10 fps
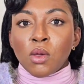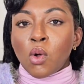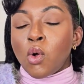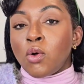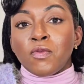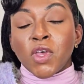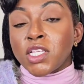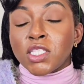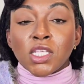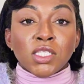or
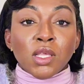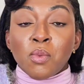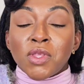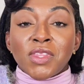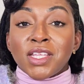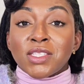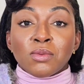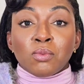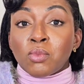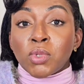versus someone
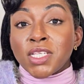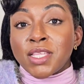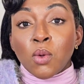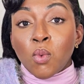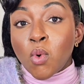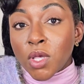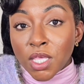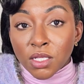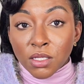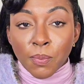that's, let's say,
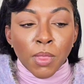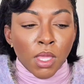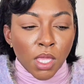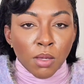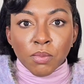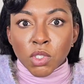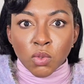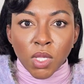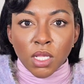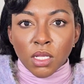walking in
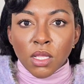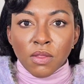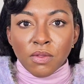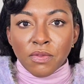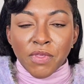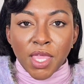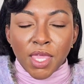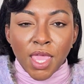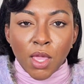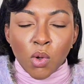between their
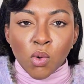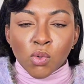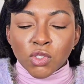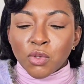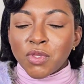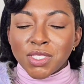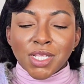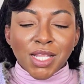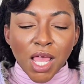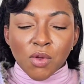care calls. So this
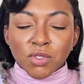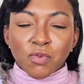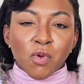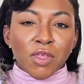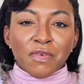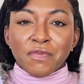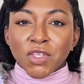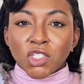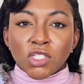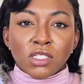allows for
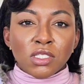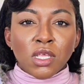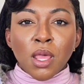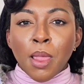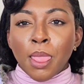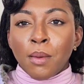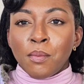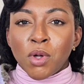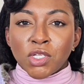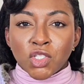efficient
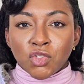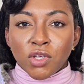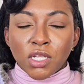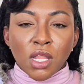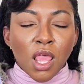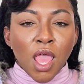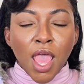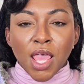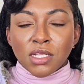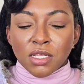monitoring
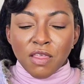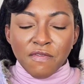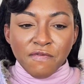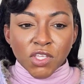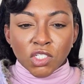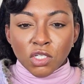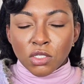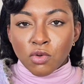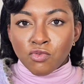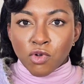and
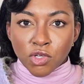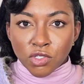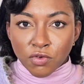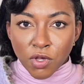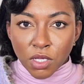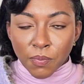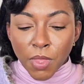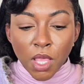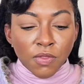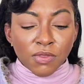efficient rostering.
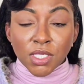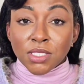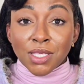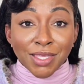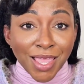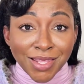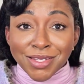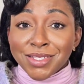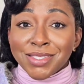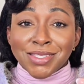This
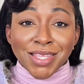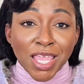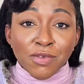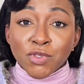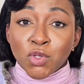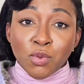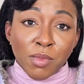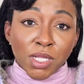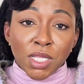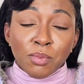again saves you
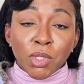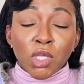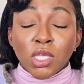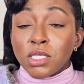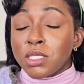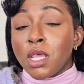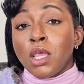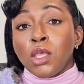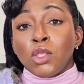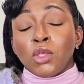money because
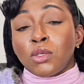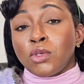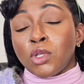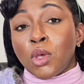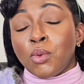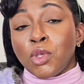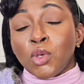your